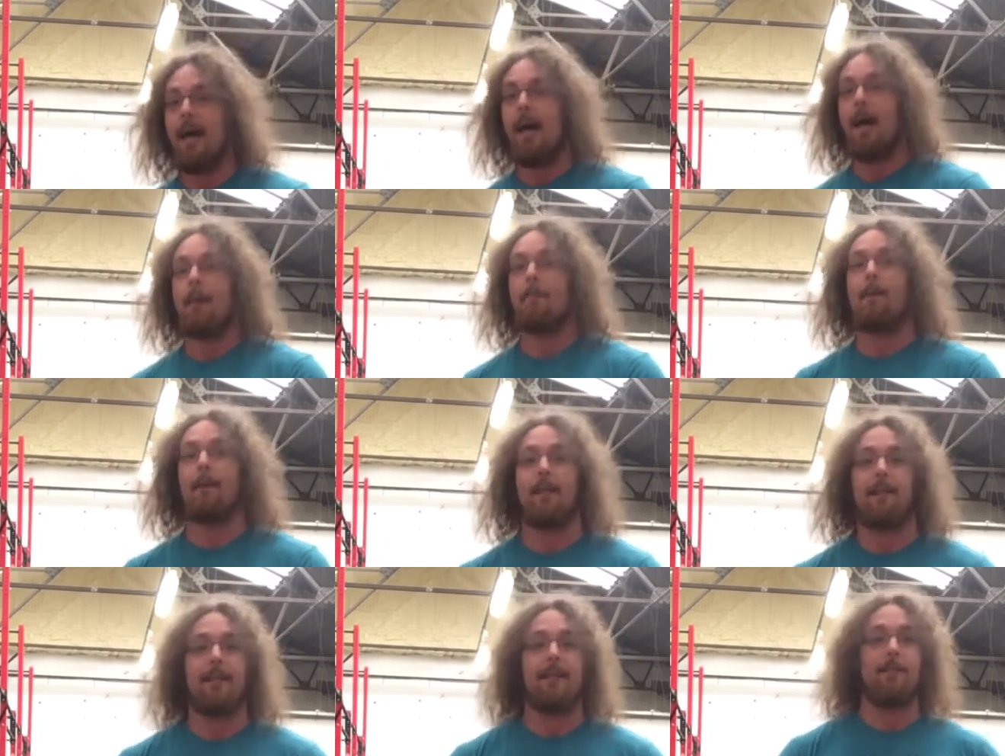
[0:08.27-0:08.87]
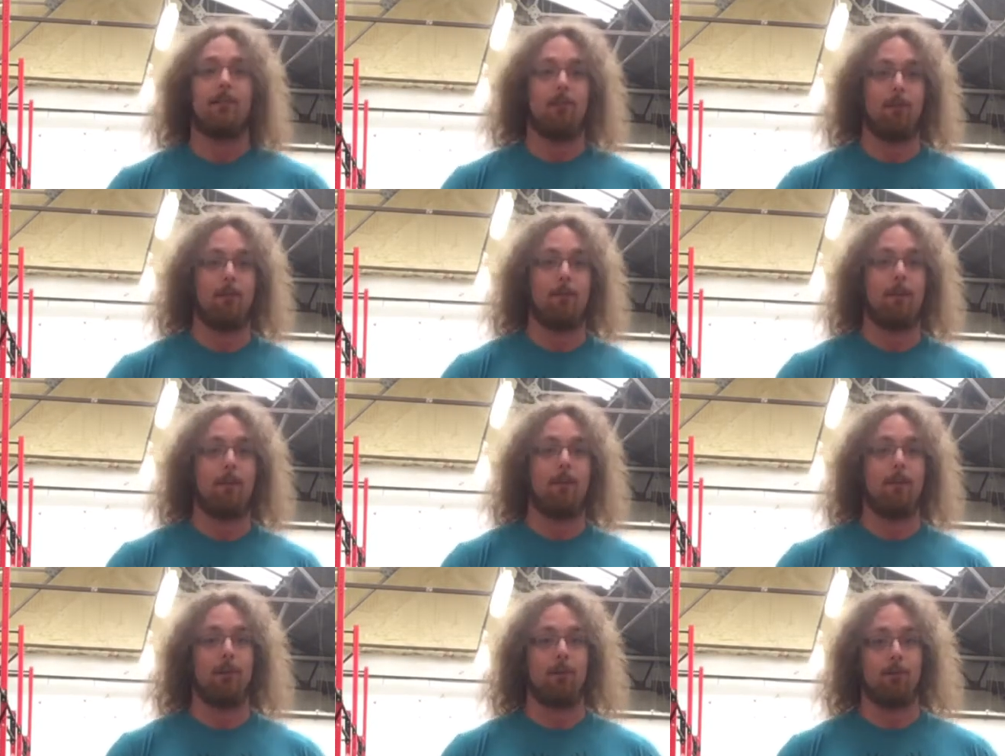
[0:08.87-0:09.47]
ability to
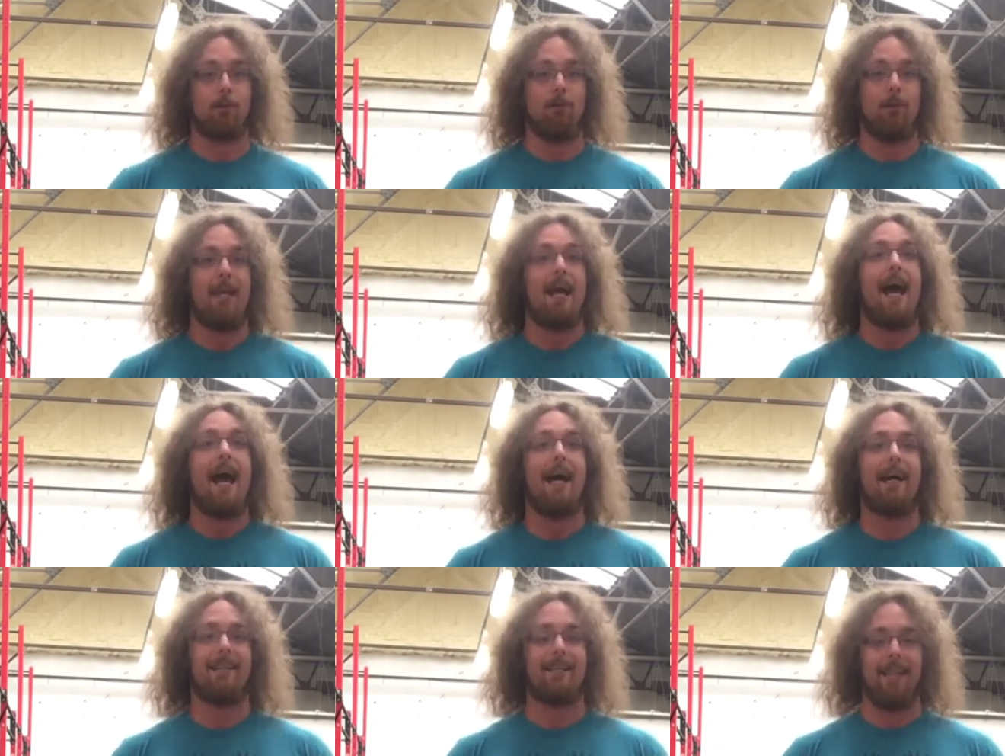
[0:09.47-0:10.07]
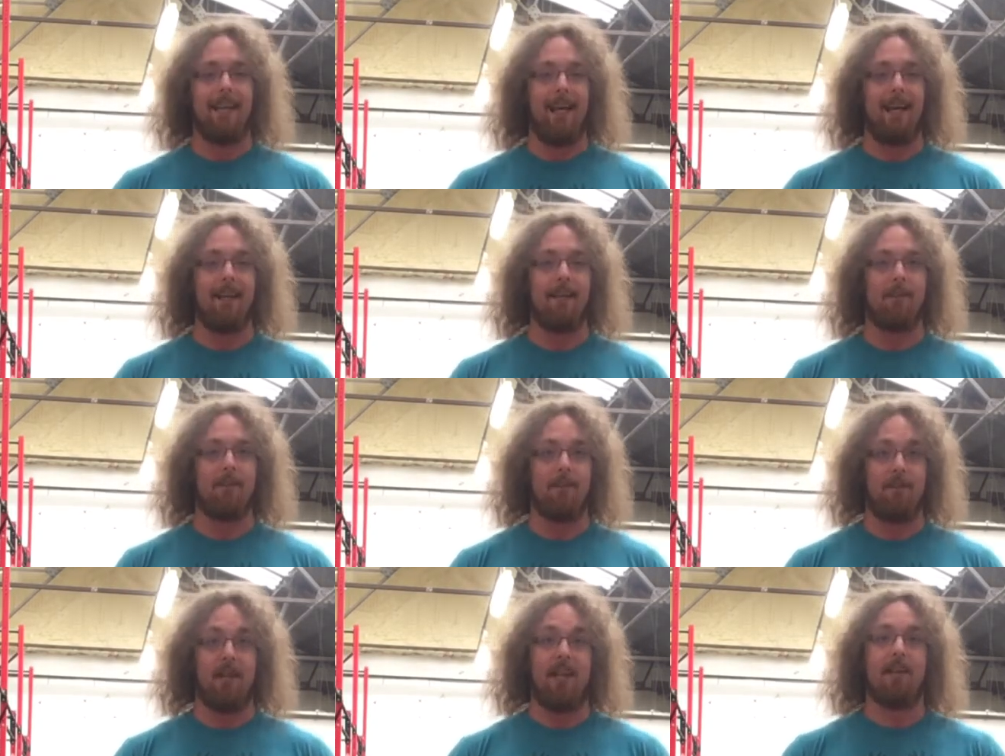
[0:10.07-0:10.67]
be able to react
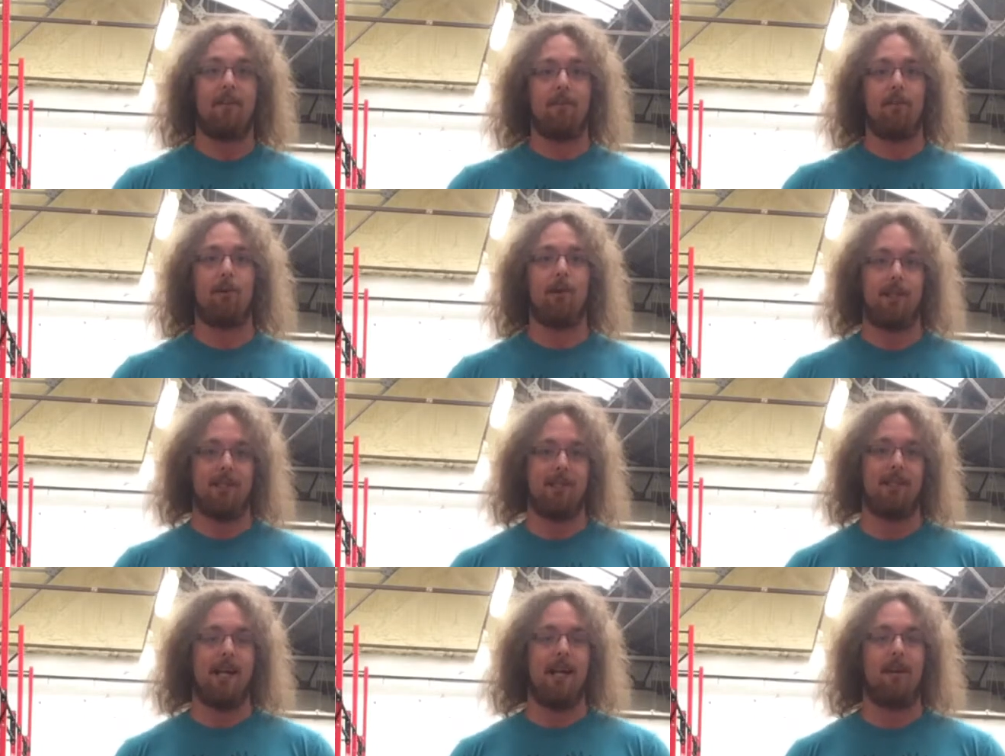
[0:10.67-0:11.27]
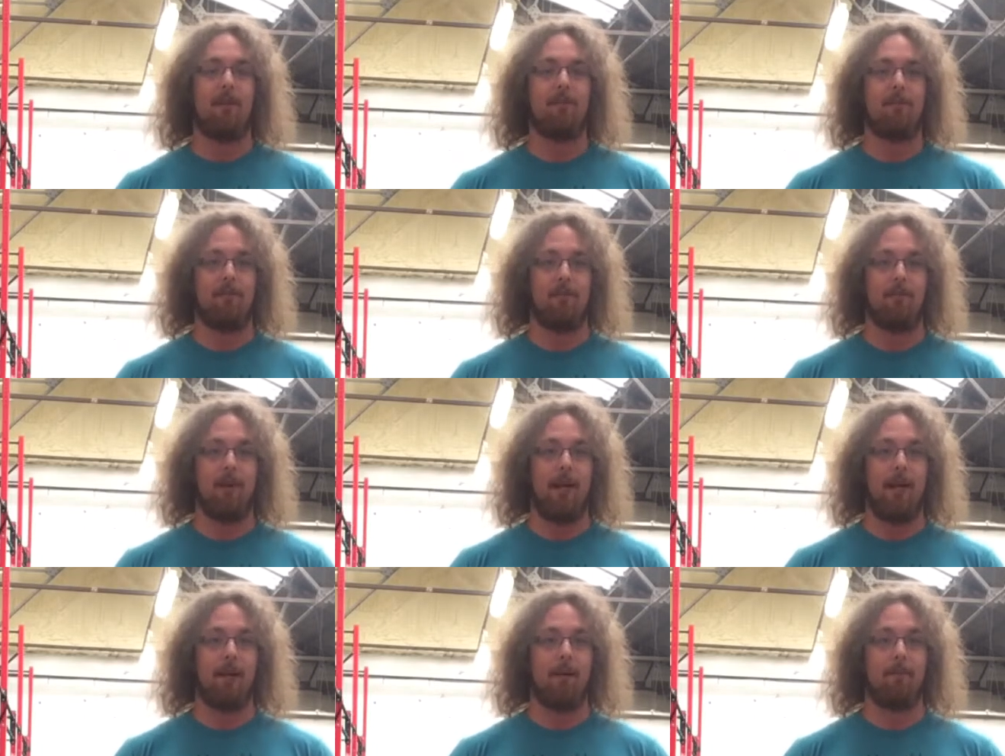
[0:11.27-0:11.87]
and think for
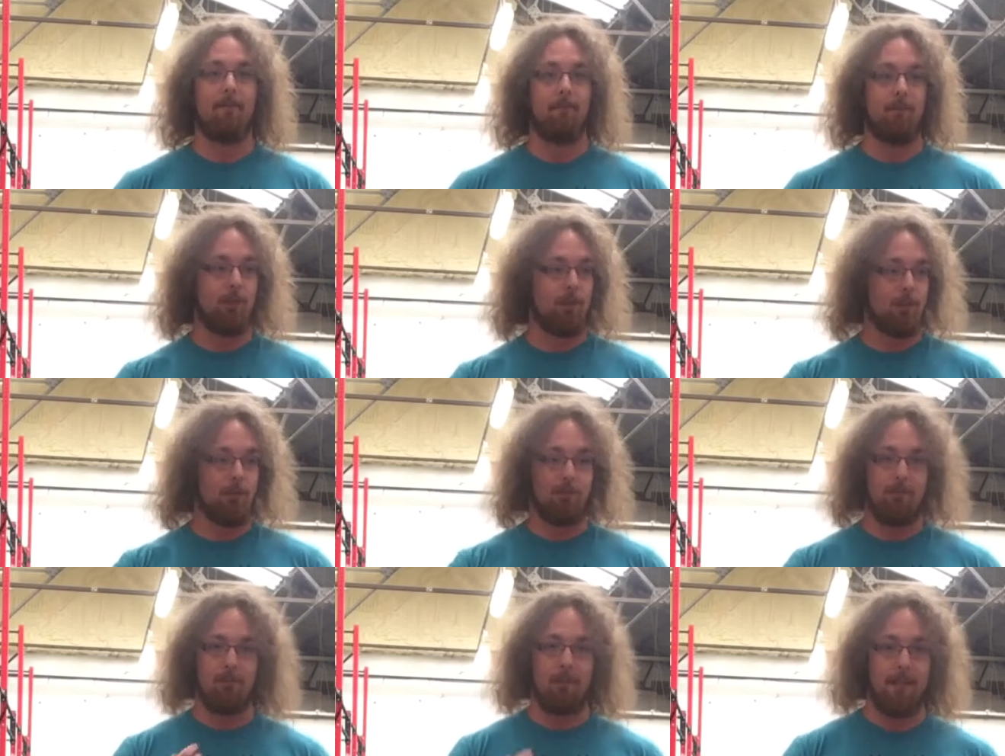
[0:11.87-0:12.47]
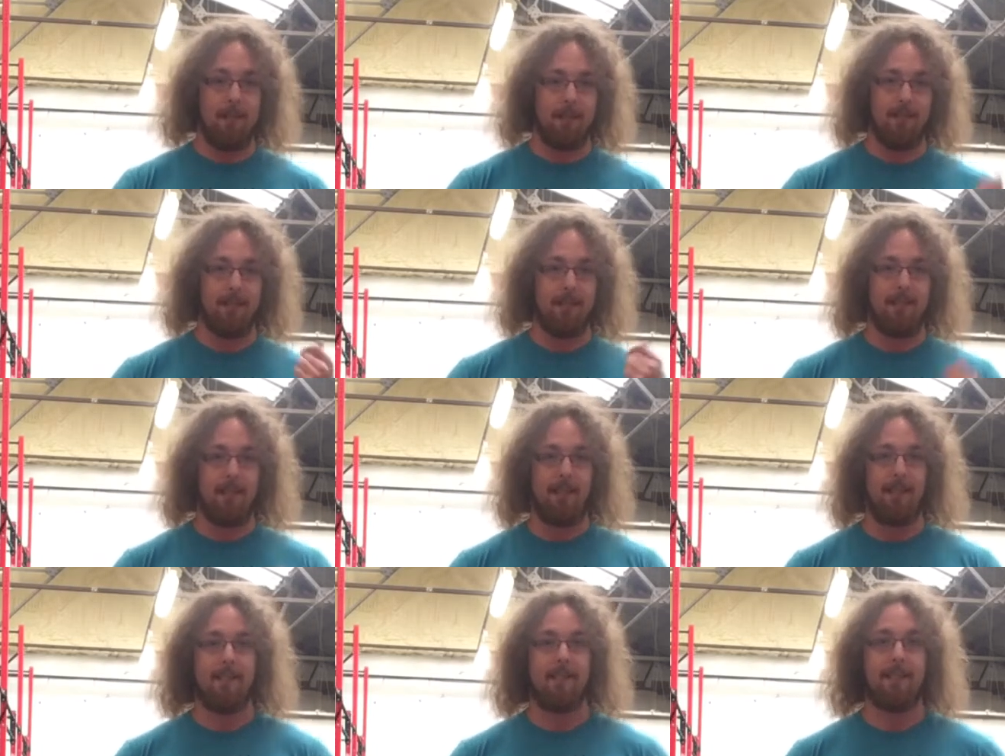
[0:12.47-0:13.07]
itself um, just
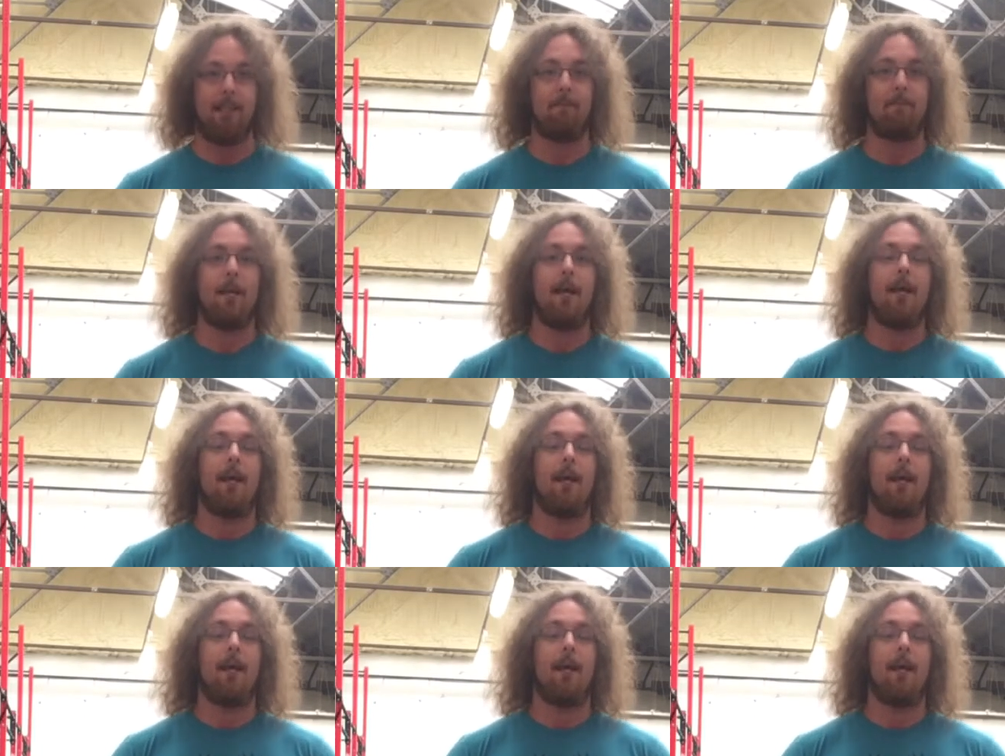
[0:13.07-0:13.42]
instantaneously.